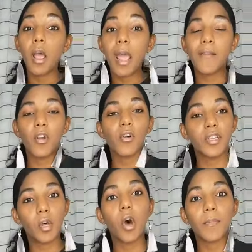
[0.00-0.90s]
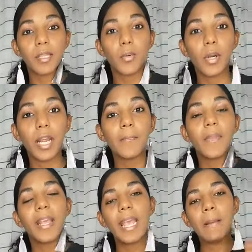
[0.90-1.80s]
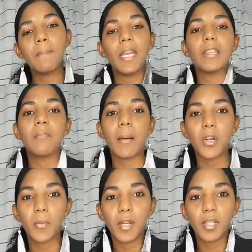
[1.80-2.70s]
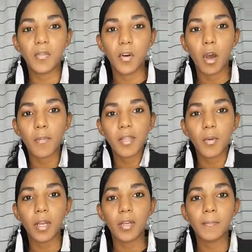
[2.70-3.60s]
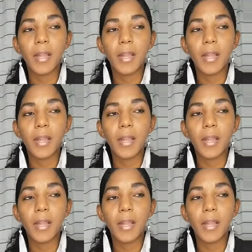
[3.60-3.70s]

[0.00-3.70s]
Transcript: and also homeschooling in this mom community for homeschooling.